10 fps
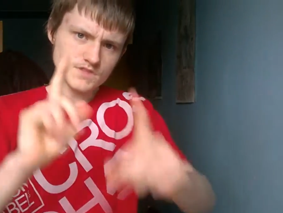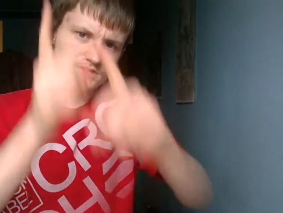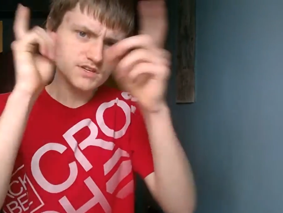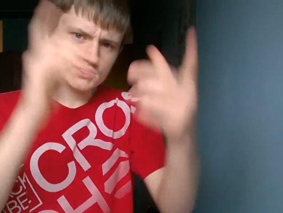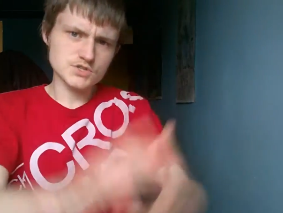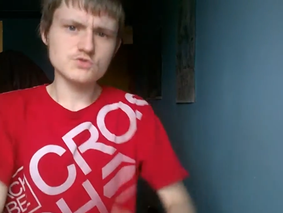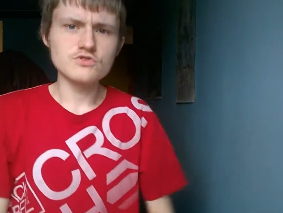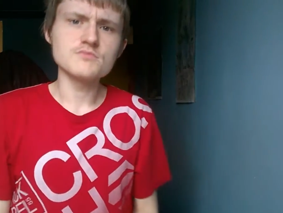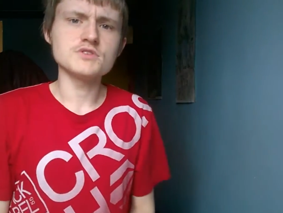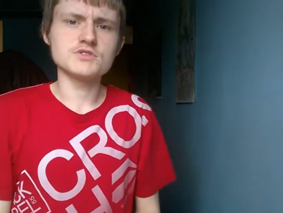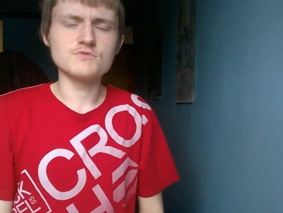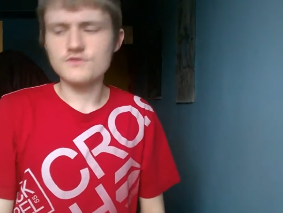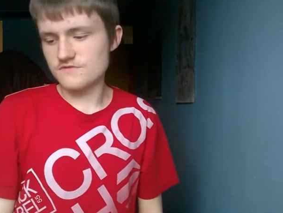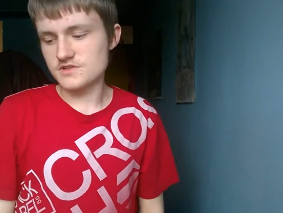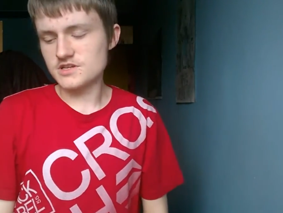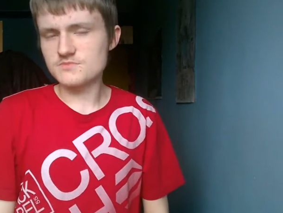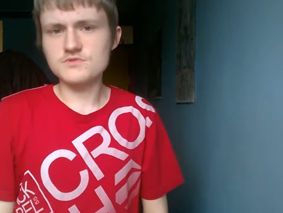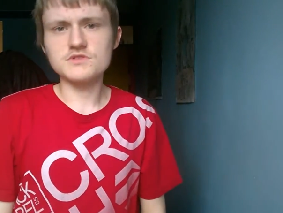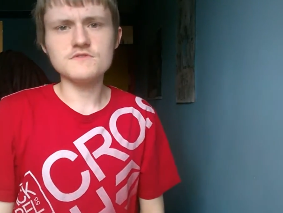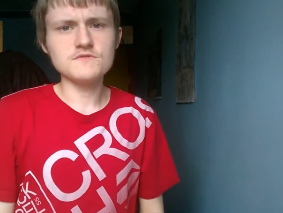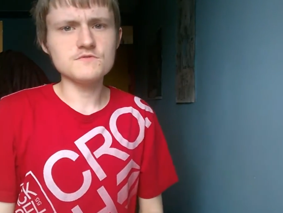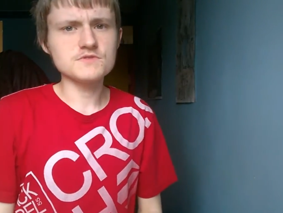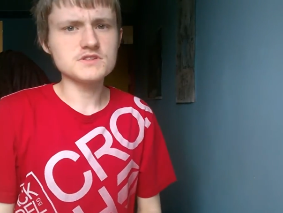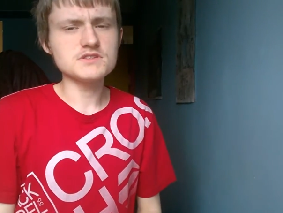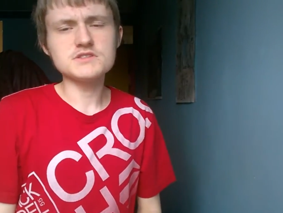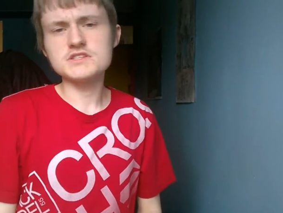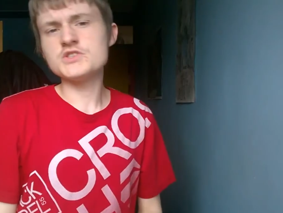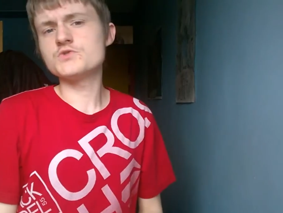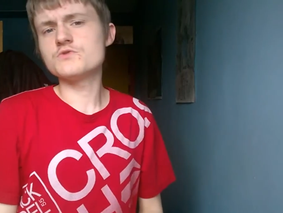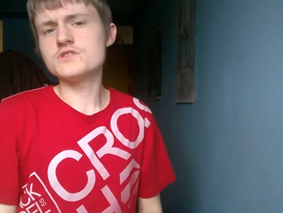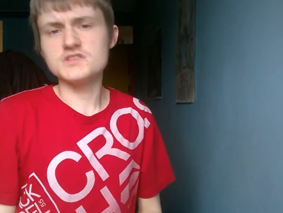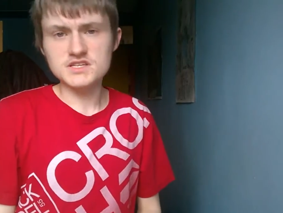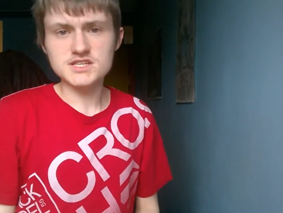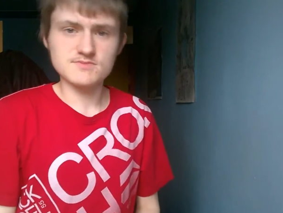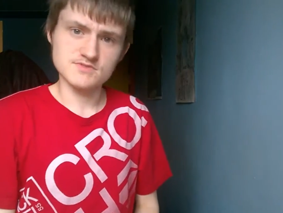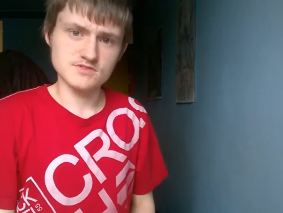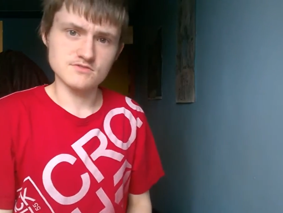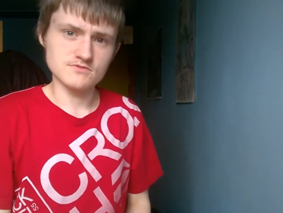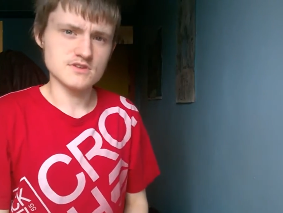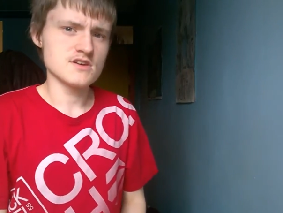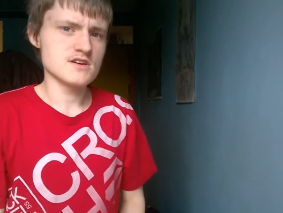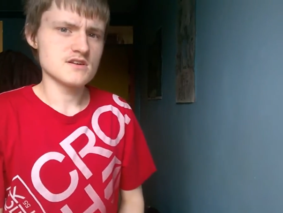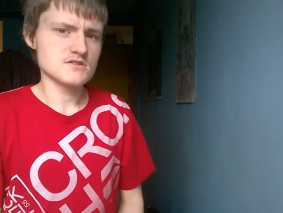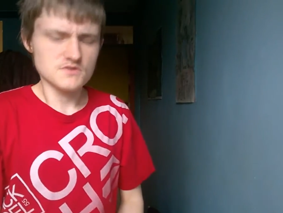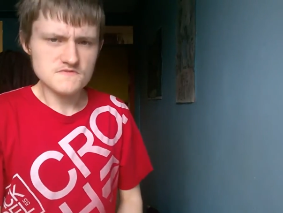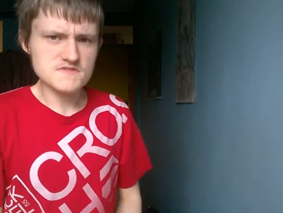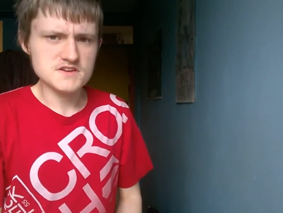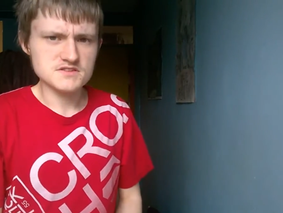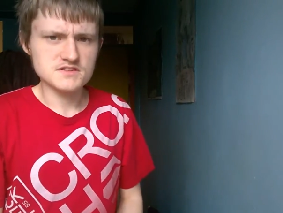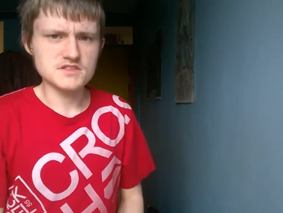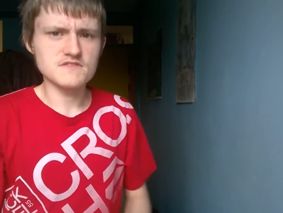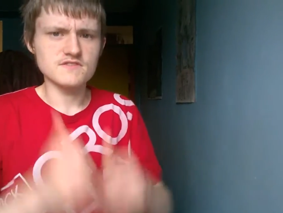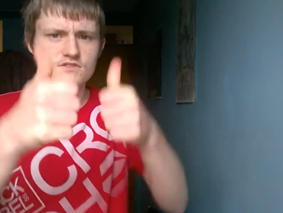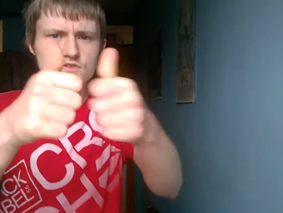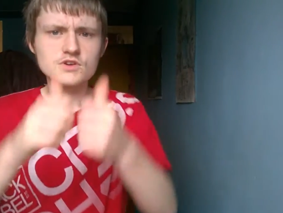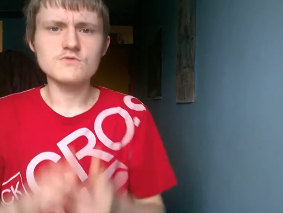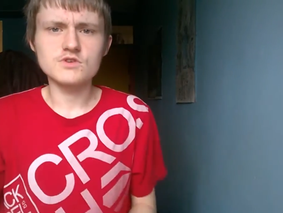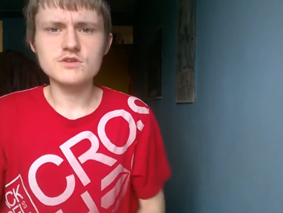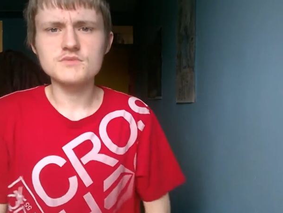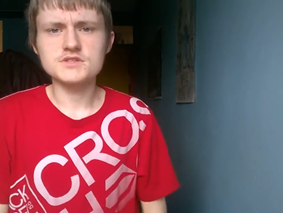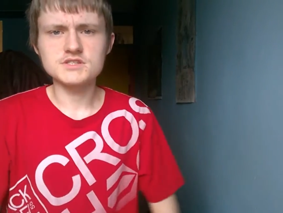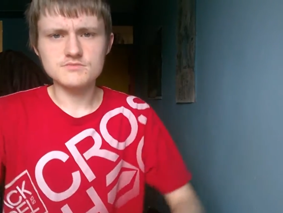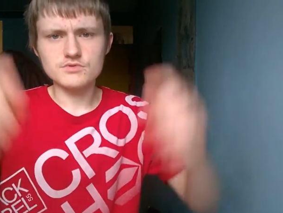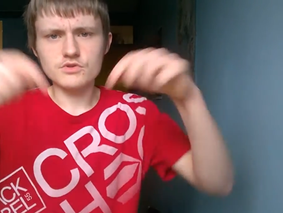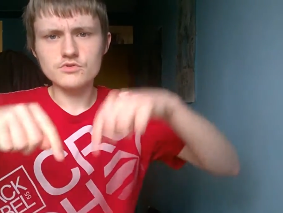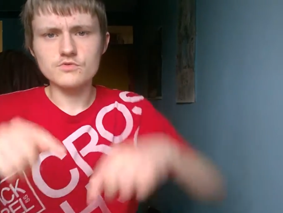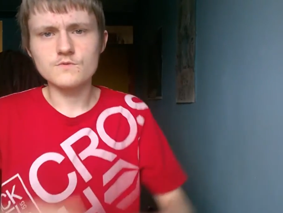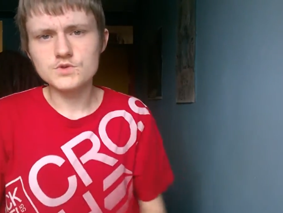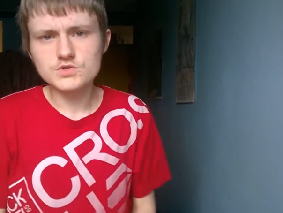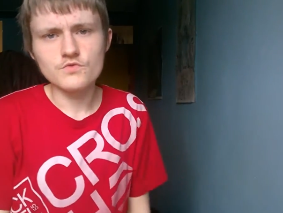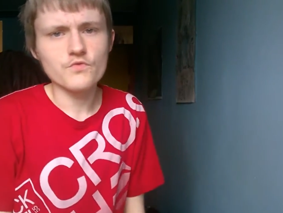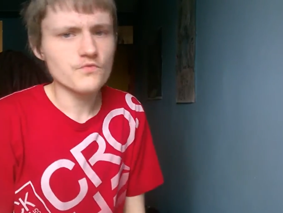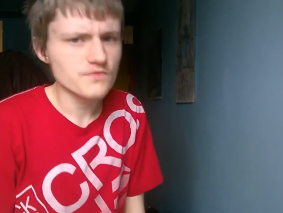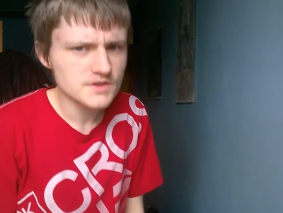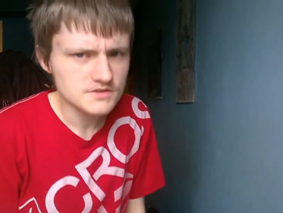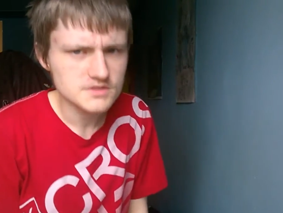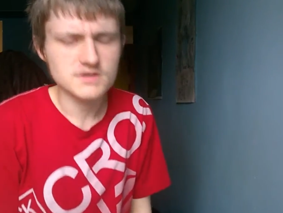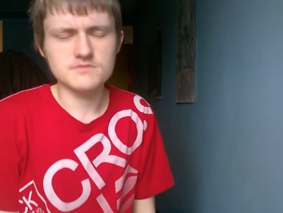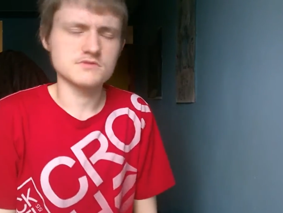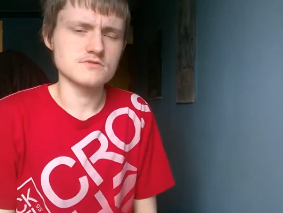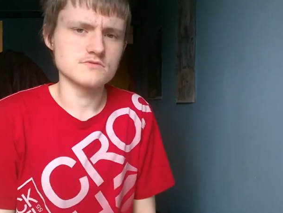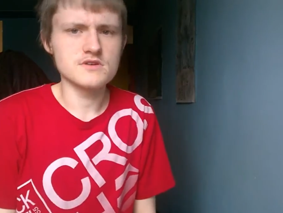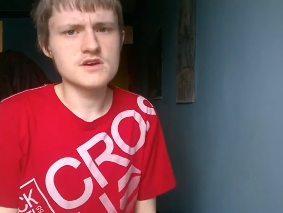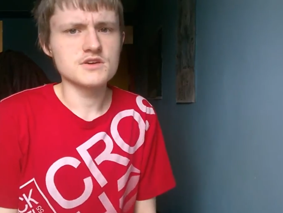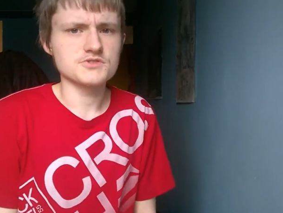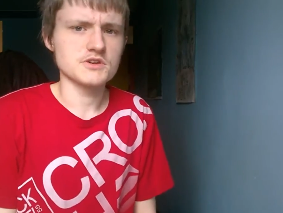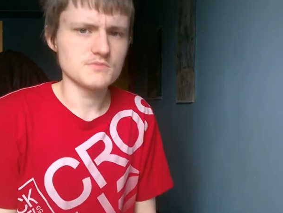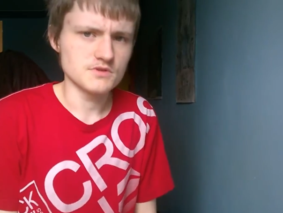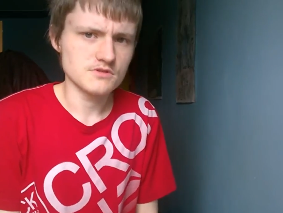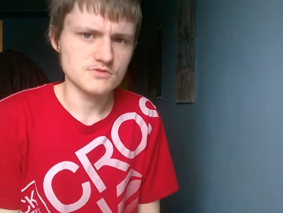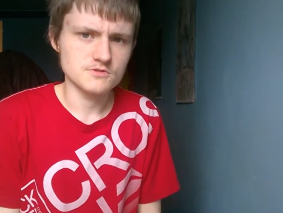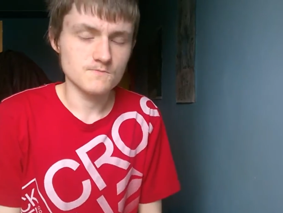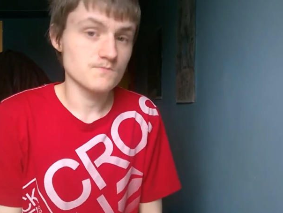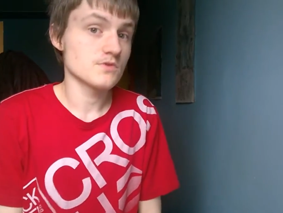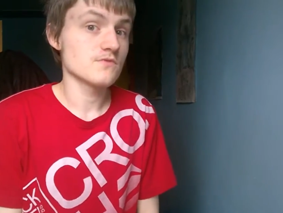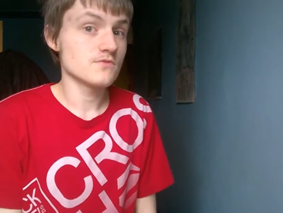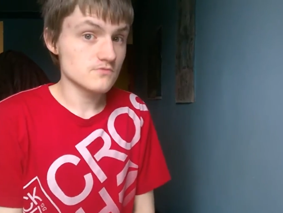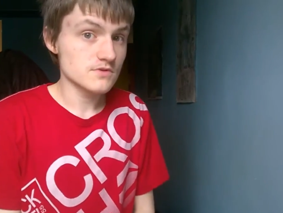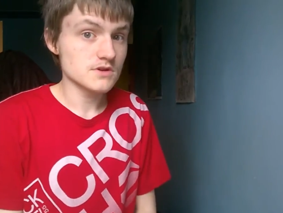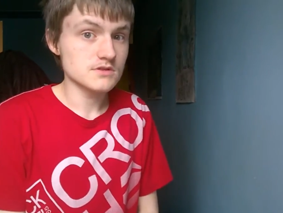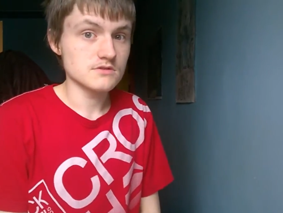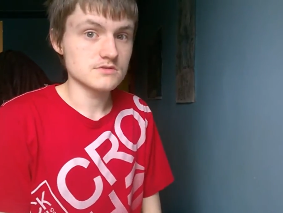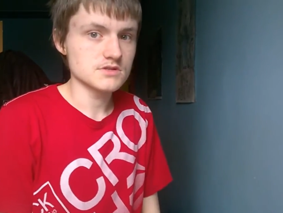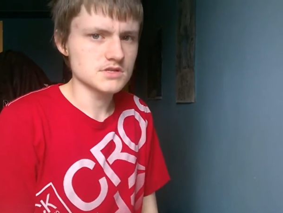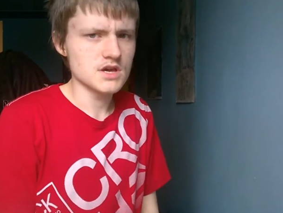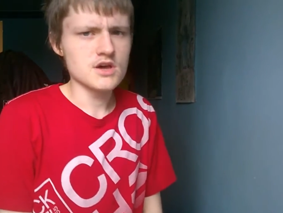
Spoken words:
yes, join me tomorrow for that. But if you did enjoy this episode, don't forget to leave a like or comment down below what you think of this episode. It helped me a lot. But if you really liked it,